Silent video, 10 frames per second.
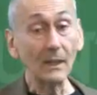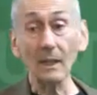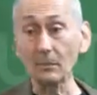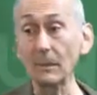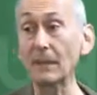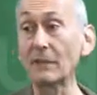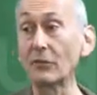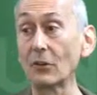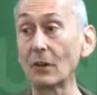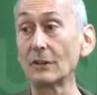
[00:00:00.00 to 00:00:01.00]
It'll be paid
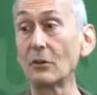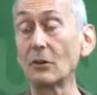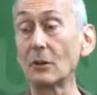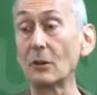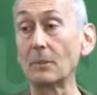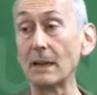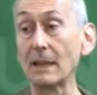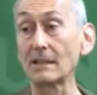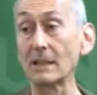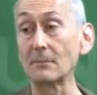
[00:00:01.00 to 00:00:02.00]
for on the gold open
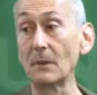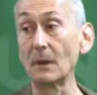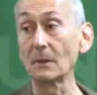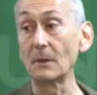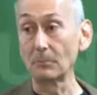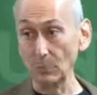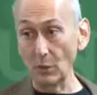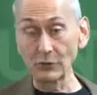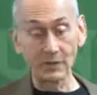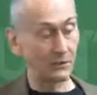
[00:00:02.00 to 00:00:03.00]
access model,
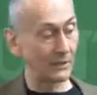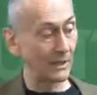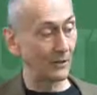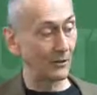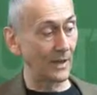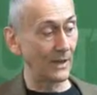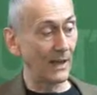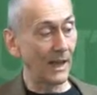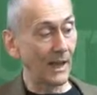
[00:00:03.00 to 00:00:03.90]
post-Green OA.